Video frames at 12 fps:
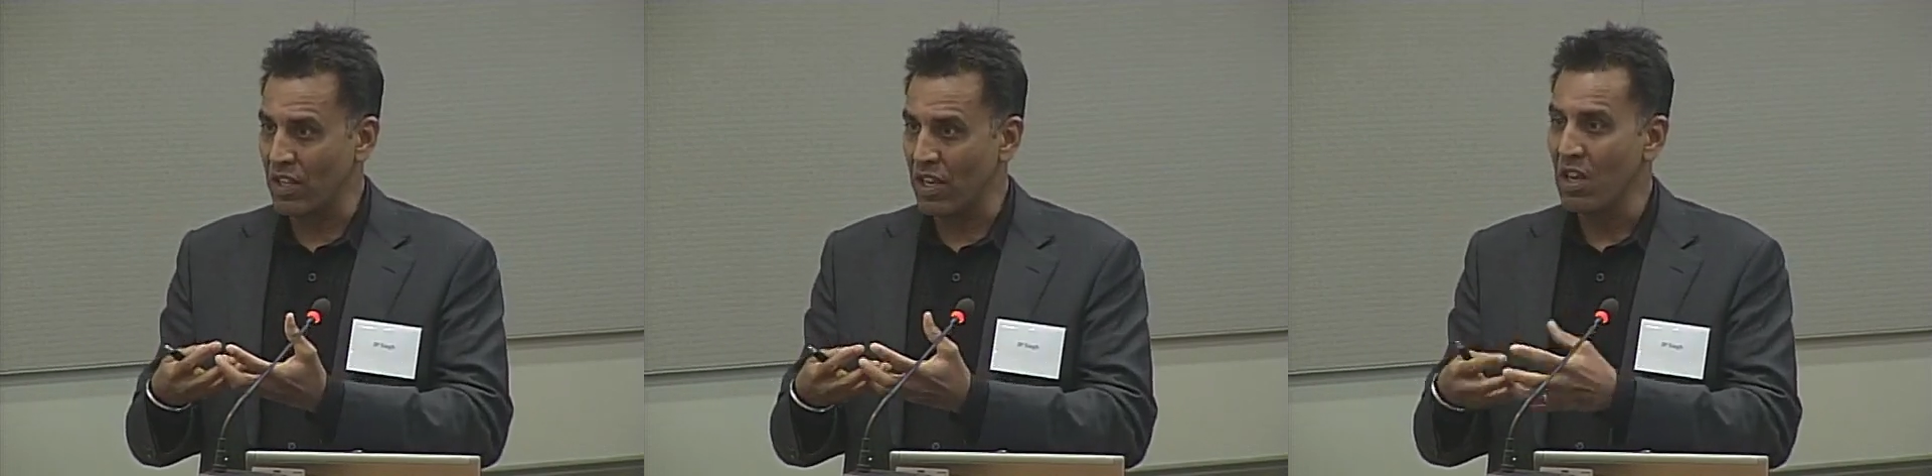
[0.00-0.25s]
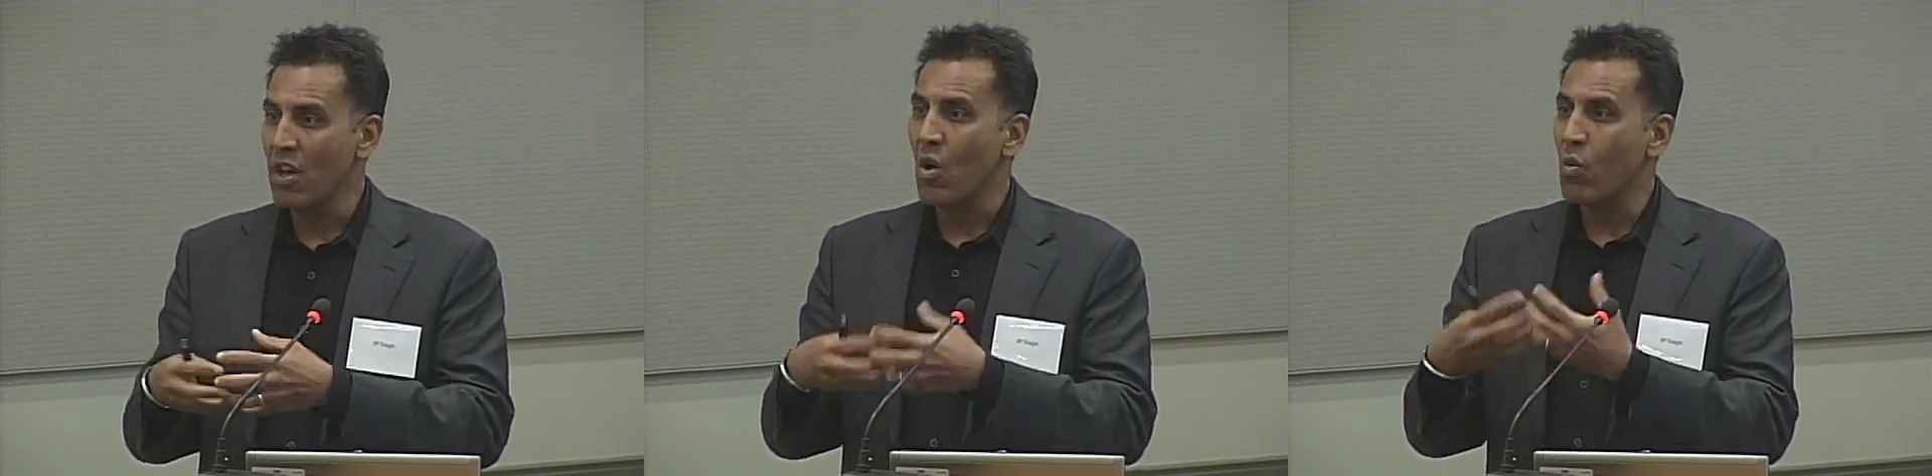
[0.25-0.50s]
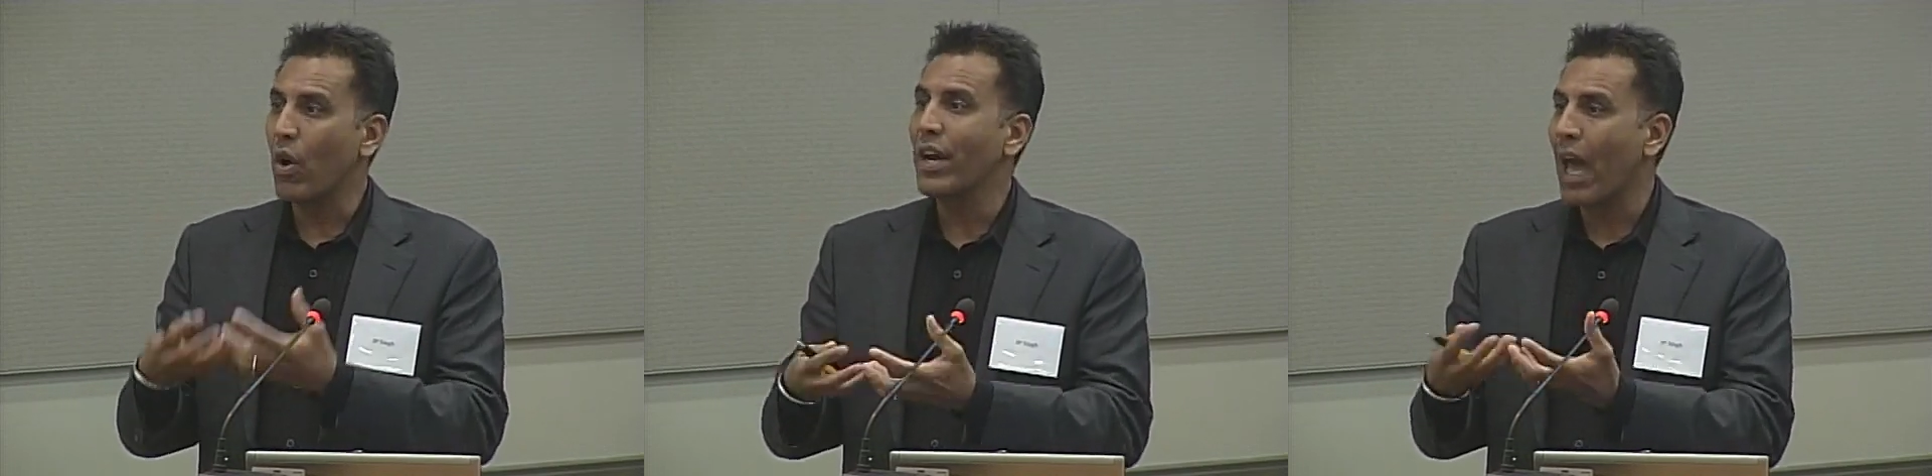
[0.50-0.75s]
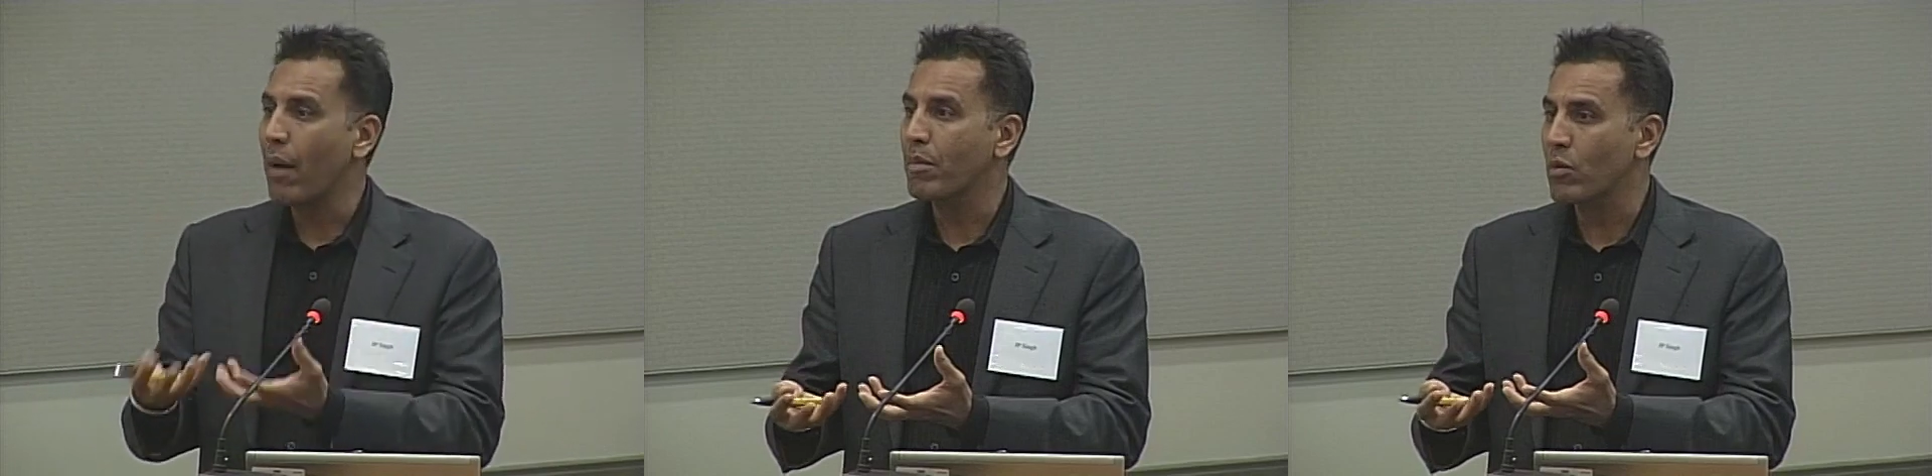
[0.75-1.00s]
to see
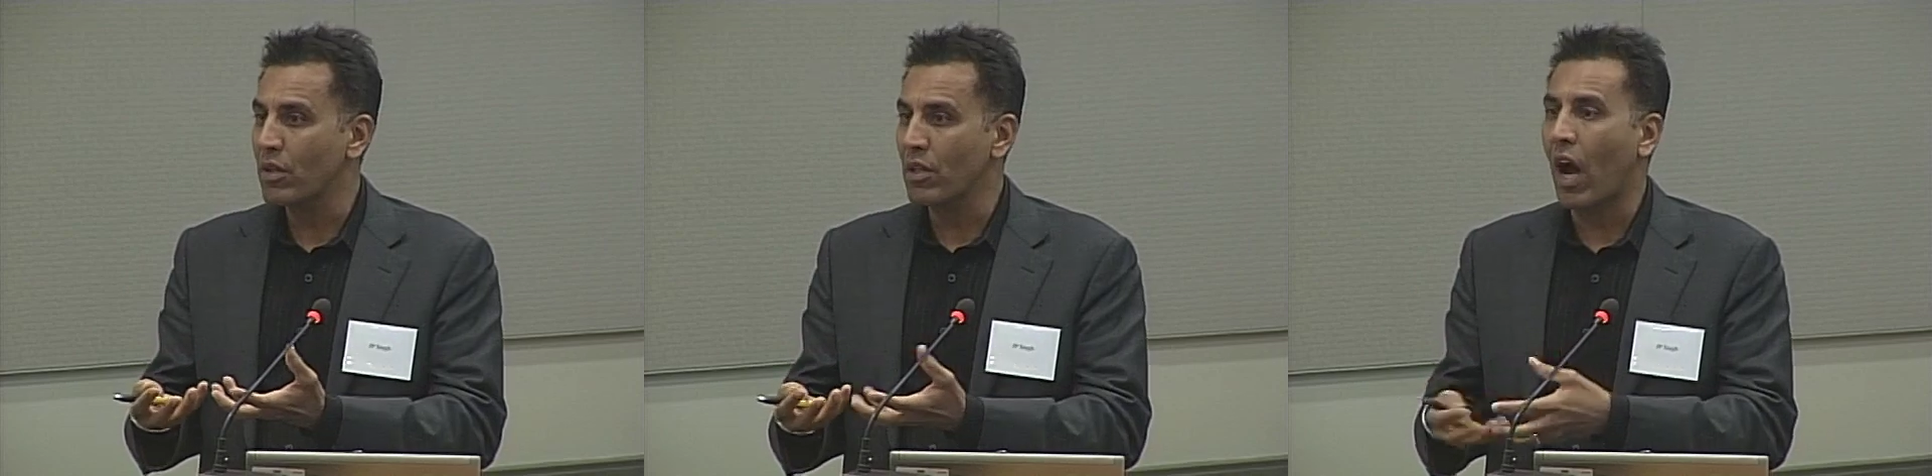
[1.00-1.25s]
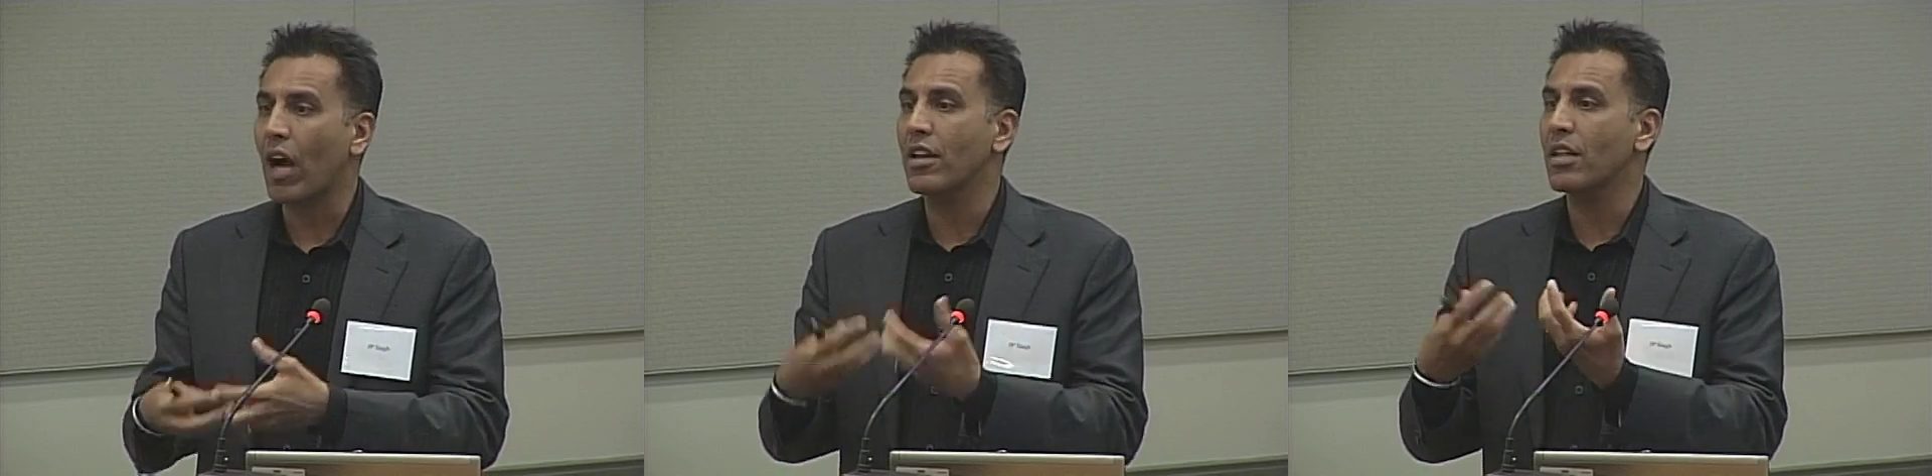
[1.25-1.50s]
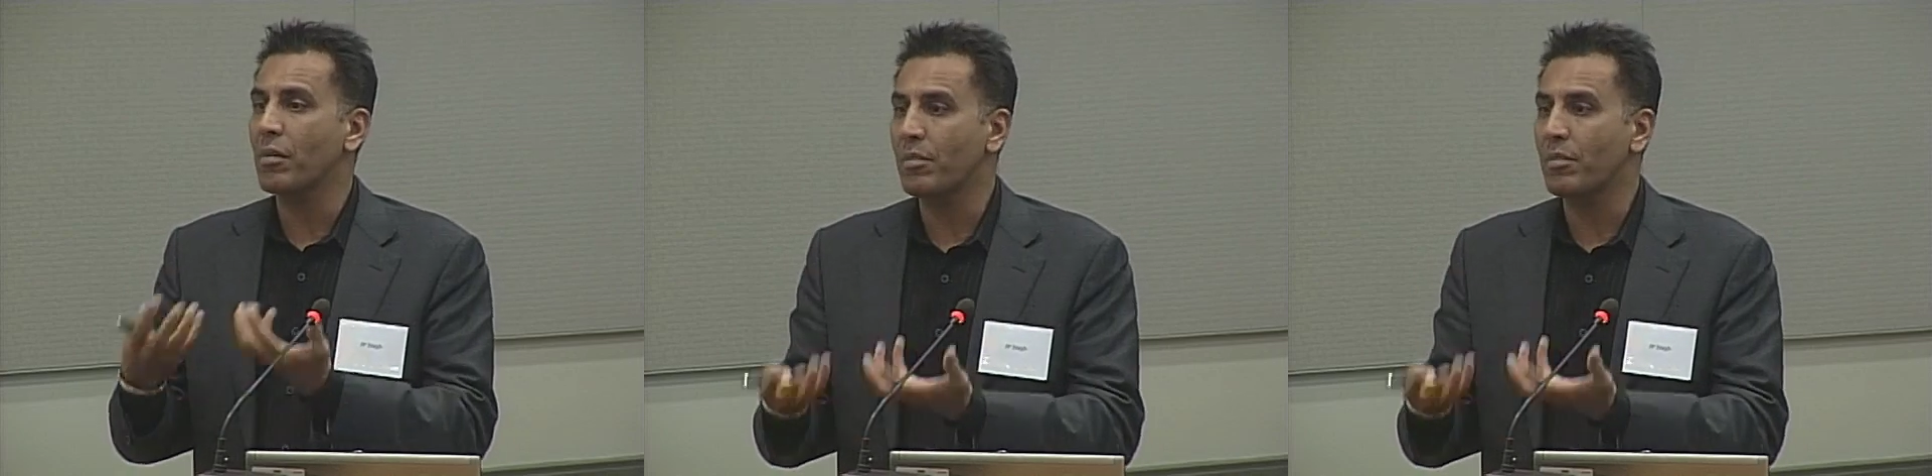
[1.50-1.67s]
what happened within,